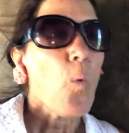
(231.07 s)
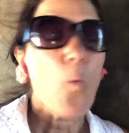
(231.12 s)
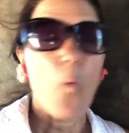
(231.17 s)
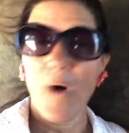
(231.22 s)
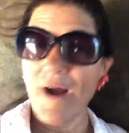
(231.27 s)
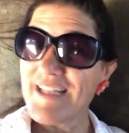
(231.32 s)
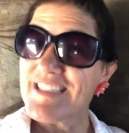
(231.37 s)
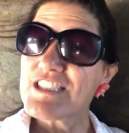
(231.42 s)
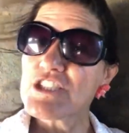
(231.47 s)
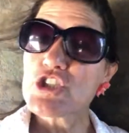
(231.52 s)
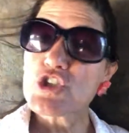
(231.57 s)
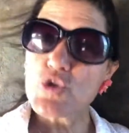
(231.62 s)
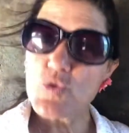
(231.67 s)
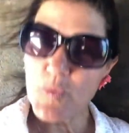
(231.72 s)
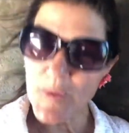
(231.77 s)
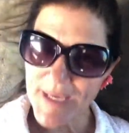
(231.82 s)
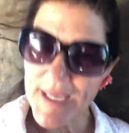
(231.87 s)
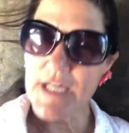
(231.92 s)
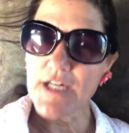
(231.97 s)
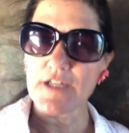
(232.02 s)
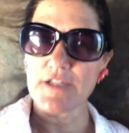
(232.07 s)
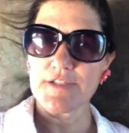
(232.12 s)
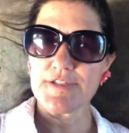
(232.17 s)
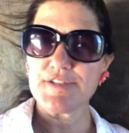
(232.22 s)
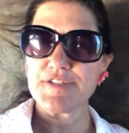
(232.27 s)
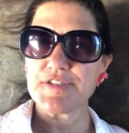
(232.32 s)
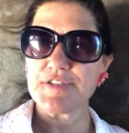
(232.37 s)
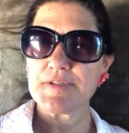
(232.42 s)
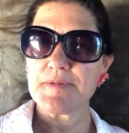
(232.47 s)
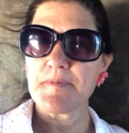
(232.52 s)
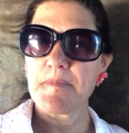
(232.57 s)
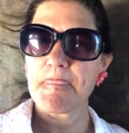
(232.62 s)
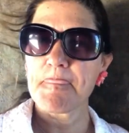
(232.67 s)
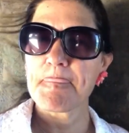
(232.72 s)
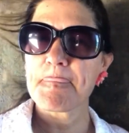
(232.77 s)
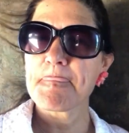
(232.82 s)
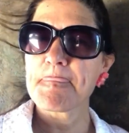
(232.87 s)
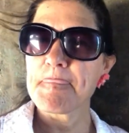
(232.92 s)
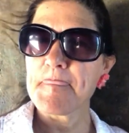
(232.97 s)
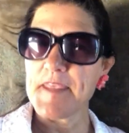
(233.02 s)
what triggers
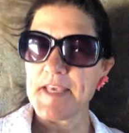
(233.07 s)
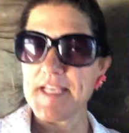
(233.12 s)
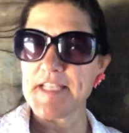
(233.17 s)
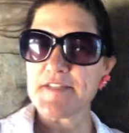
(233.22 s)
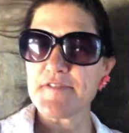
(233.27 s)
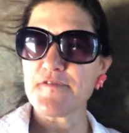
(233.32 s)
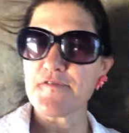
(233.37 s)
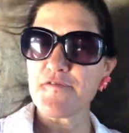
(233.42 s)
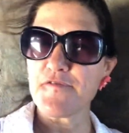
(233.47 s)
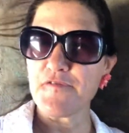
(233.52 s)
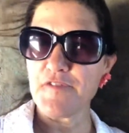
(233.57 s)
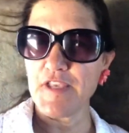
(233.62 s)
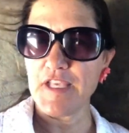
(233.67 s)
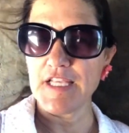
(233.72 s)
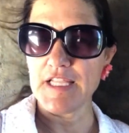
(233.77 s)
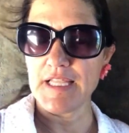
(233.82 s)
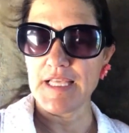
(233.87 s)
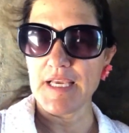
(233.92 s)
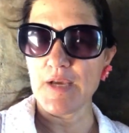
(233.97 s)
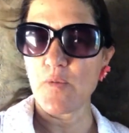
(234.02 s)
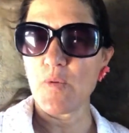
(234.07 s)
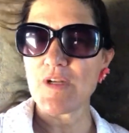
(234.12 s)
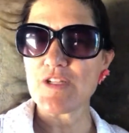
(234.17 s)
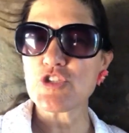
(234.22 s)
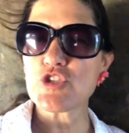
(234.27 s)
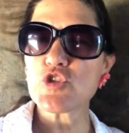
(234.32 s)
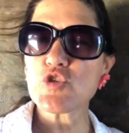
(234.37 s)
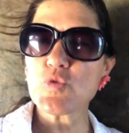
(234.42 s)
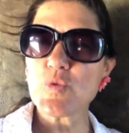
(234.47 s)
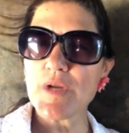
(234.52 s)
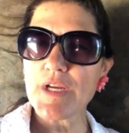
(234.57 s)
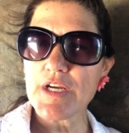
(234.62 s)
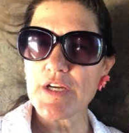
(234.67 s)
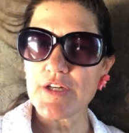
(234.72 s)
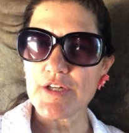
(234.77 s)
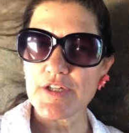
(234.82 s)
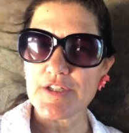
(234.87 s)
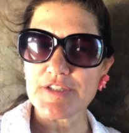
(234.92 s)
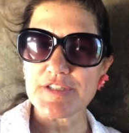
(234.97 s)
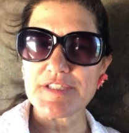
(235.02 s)
this feeling? What
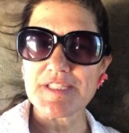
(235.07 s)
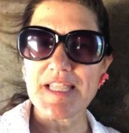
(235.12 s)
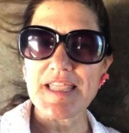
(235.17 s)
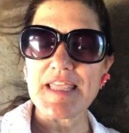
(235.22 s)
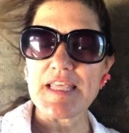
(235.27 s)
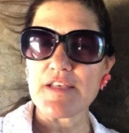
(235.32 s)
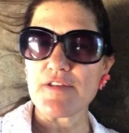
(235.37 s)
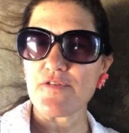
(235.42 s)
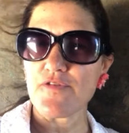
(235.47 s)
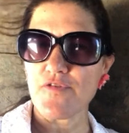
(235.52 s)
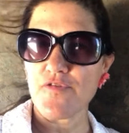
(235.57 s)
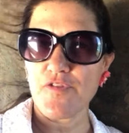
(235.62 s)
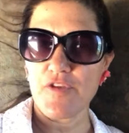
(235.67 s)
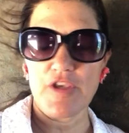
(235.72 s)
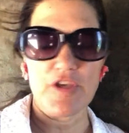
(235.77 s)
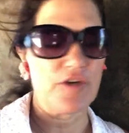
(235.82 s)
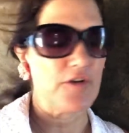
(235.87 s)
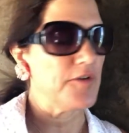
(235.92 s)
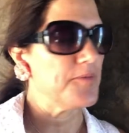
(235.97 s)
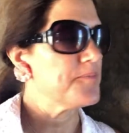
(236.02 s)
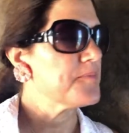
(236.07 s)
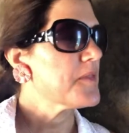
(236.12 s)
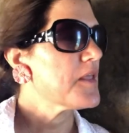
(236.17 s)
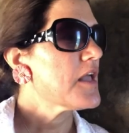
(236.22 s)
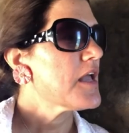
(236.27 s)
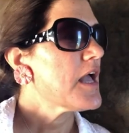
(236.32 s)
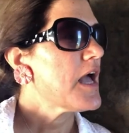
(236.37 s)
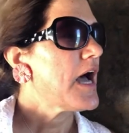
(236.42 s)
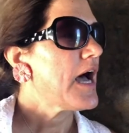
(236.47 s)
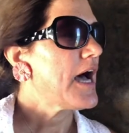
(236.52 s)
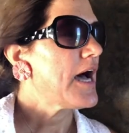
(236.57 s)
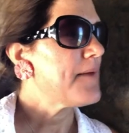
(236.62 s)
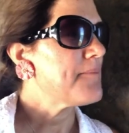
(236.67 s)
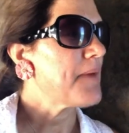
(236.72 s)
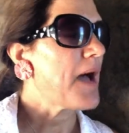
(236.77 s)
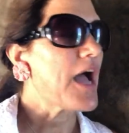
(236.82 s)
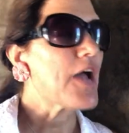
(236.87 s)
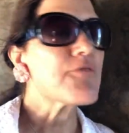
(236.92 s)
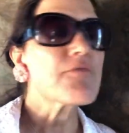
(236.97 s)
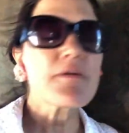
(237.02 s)
triggers this fear?
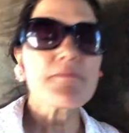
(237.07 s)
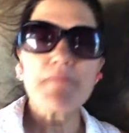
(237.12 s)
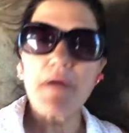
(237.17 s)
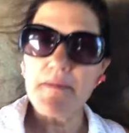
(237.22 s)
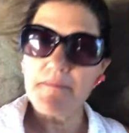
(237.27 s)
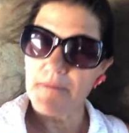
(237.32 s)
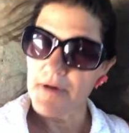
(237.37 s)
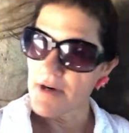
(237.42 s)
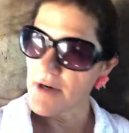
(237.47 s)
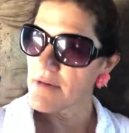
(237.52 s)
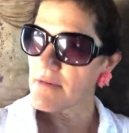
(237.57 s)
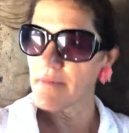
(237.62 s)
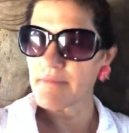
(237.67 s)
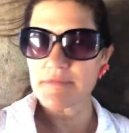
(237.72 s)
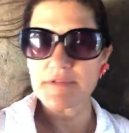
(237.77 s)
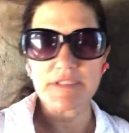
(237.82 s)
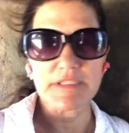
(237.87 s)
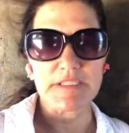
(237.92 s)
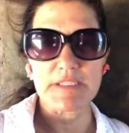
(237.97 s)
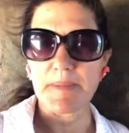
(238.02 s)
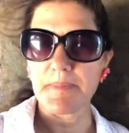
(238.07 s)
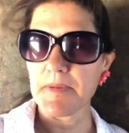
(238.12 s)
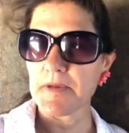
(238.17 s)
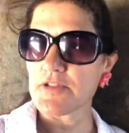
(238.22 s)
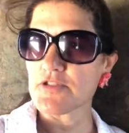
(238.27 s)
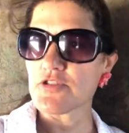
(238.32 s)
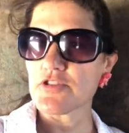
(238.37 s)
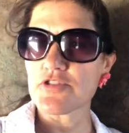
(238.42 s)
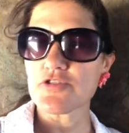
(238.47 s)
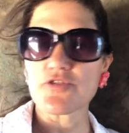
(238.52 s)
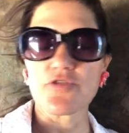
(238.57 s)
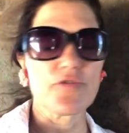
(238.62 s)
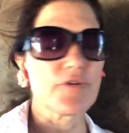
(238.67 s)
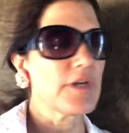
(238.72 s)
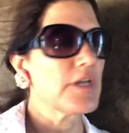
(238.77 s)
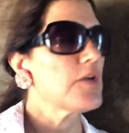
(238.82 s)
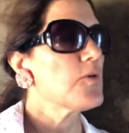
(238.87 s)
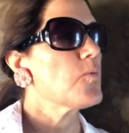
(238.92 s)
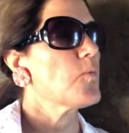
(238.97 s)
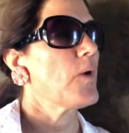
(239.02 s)
I remember, this is a personal
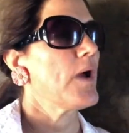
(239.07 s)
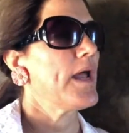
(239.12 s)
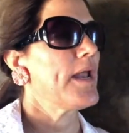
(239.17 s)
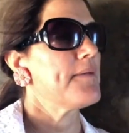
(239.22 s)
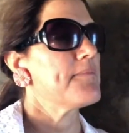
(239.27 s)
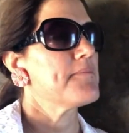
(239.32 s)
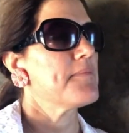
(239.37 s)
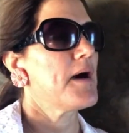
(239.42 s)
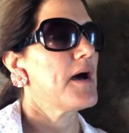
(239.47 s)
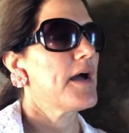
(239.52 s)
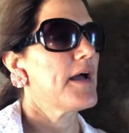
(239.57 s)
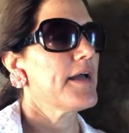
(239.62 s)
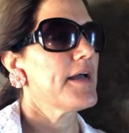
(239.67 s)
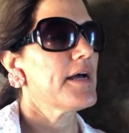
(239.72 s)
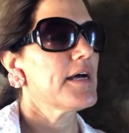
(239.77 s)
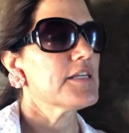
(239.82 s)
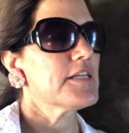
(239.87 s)
story, when my